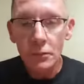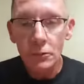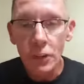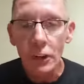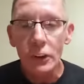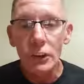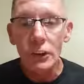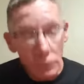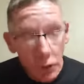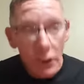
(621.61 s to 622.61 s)
really
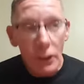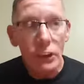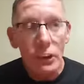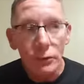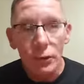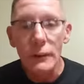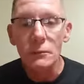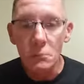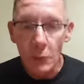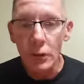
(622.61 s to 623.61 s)
good, really good
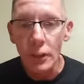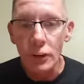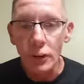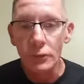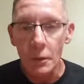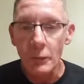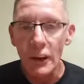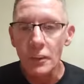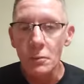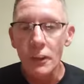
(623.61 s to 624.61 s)
friend, my brother from
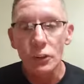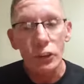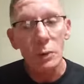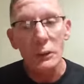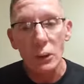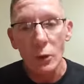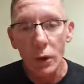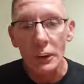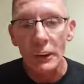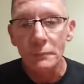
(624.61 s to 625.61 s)
another mother, Jeremy
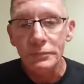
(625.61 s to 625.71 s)
York,